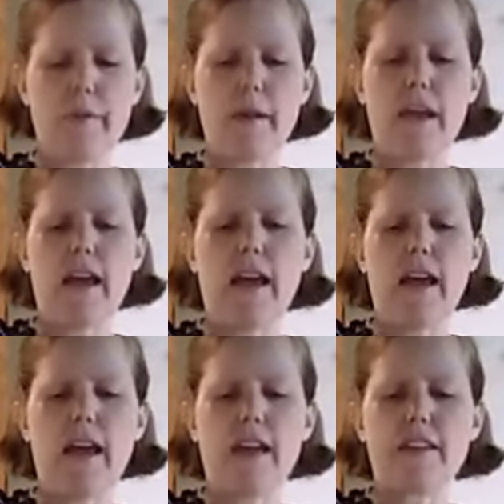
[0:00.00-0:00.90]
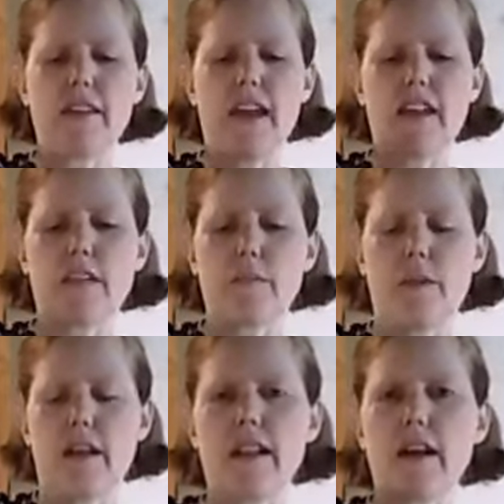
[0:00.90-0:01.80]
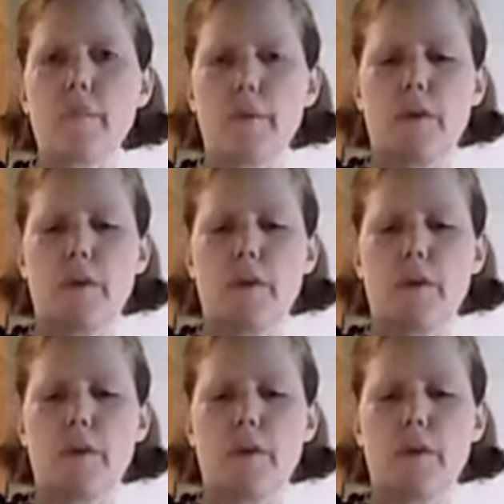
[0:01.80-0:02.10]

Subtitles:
worry about adding that in right now,